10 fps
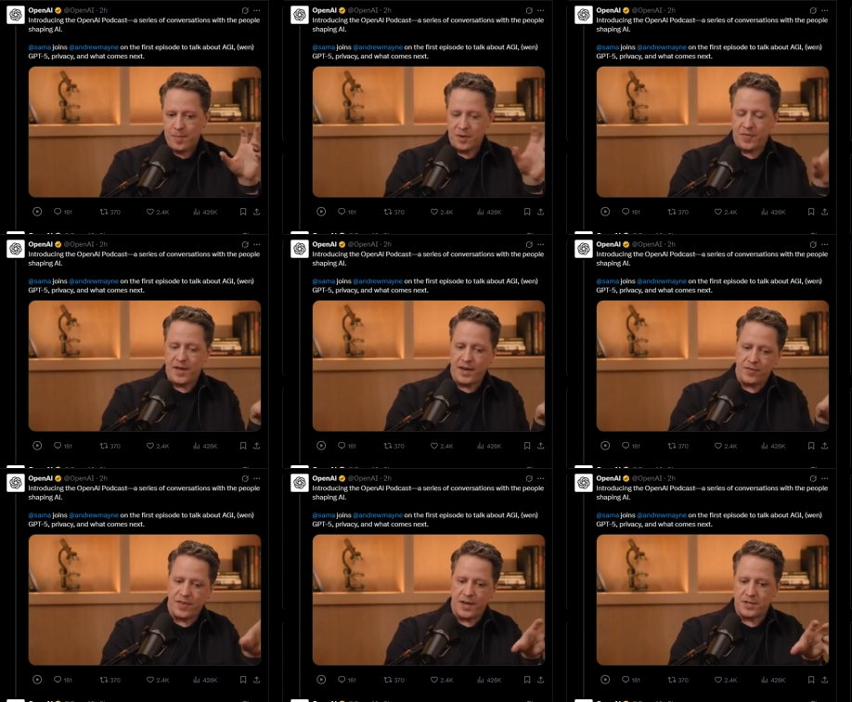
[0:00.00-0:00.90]
but then
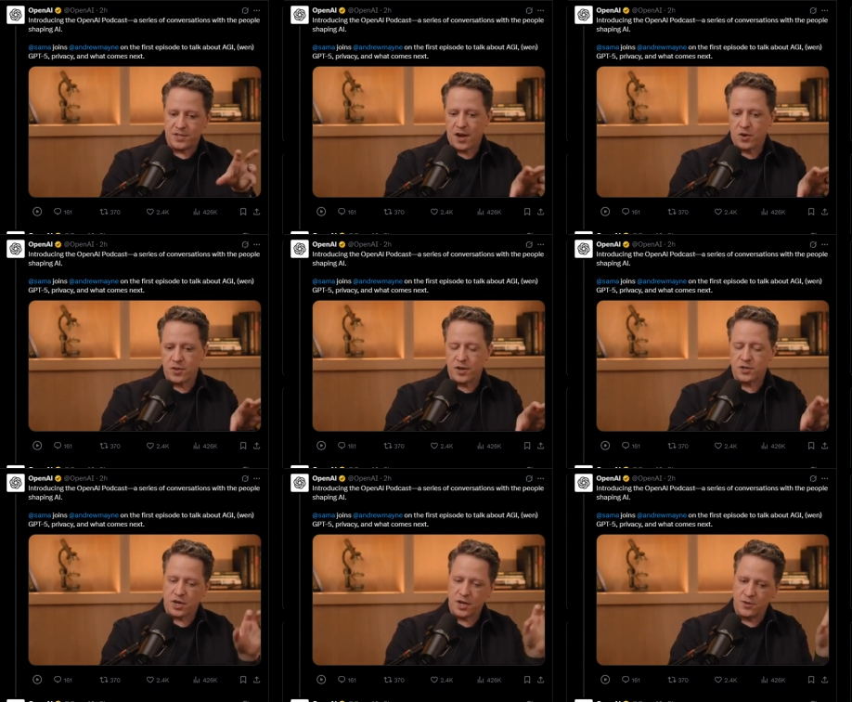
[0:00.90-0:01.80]
even then it's not clear.
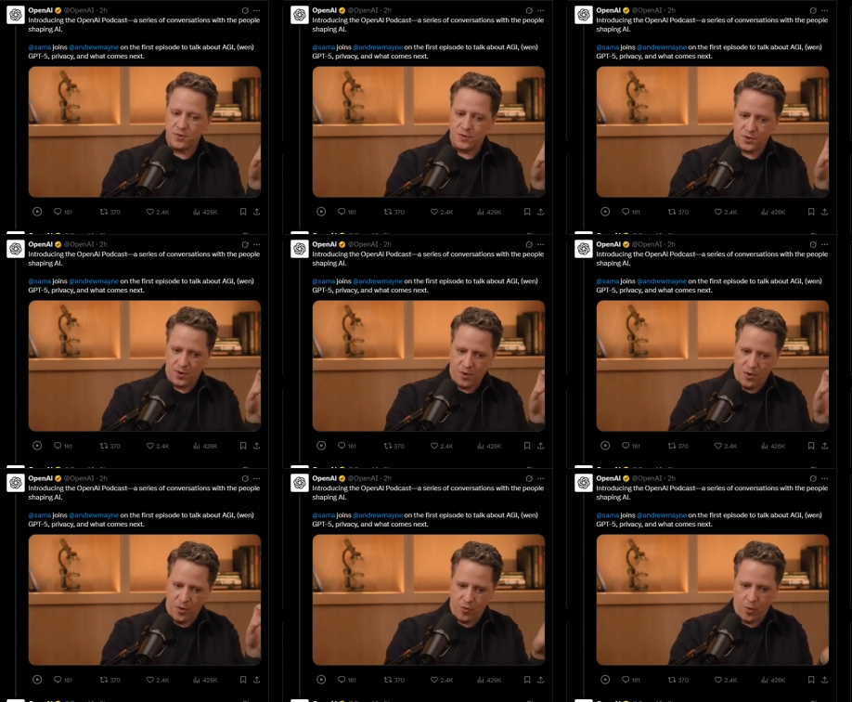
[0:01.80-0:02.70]
Should I use
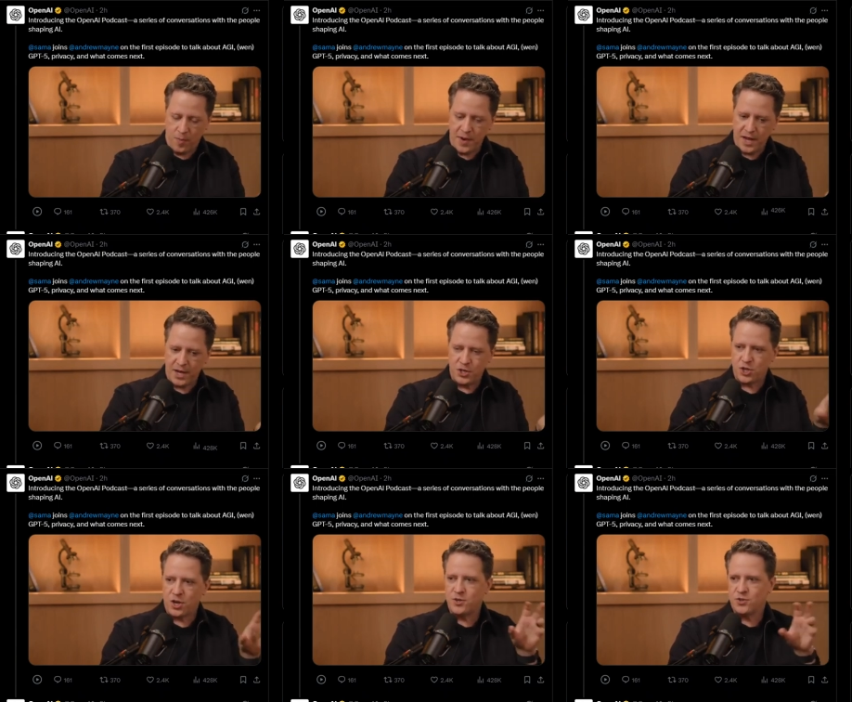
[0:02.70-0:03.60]
04 mini?
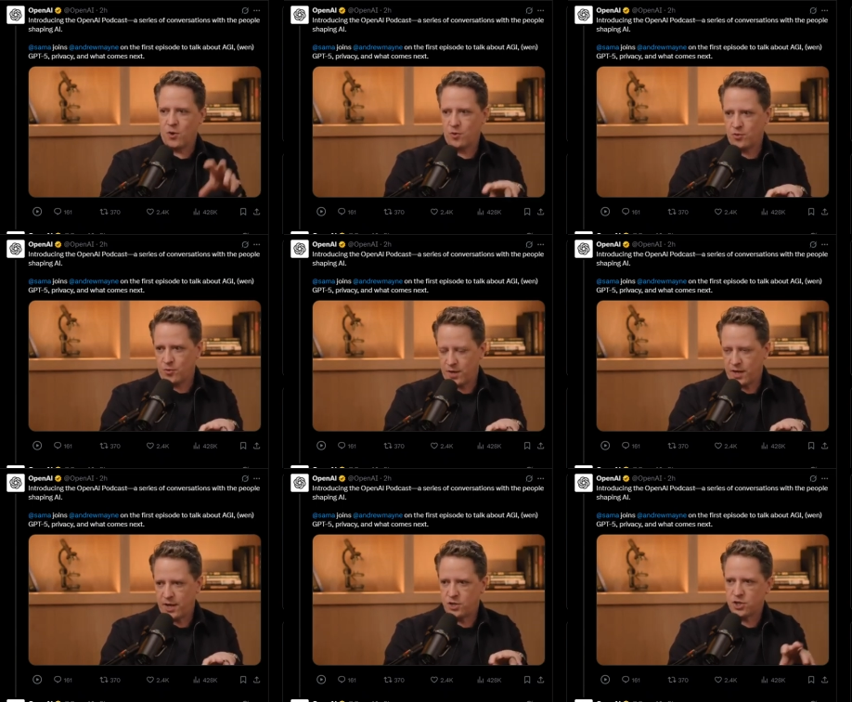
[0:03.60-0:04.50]
Should I use 03?